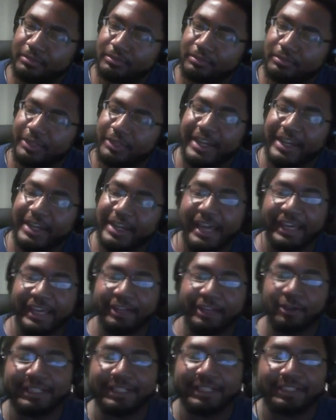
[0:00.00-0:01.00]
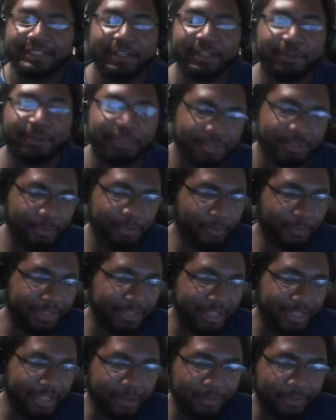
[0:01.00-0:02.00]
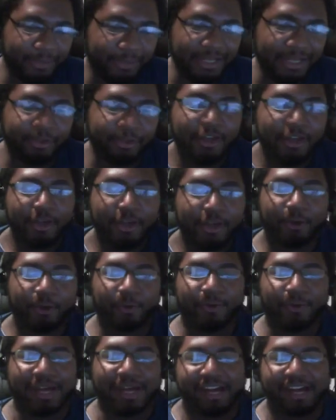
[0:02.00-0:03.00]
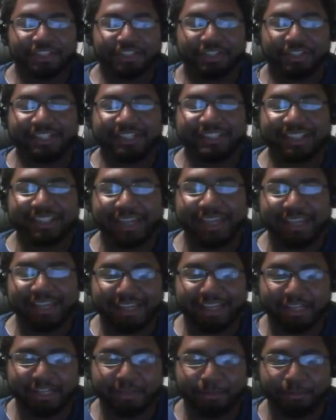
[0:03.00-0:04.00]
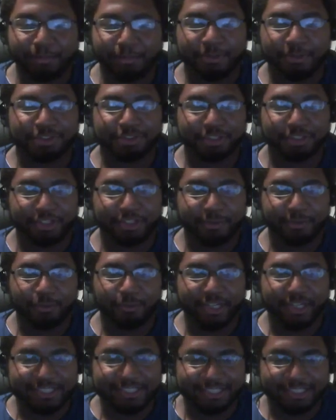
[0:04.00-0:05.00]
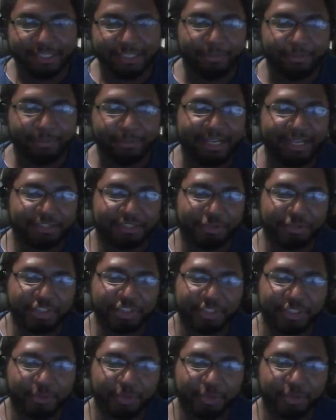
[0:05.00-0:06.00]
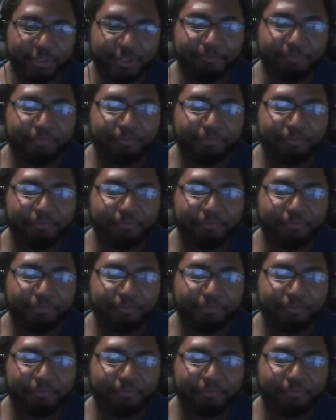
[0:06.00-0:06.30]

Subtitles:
Ned are about the only 2 we really hear about who actually take in and personally raise their bastard children.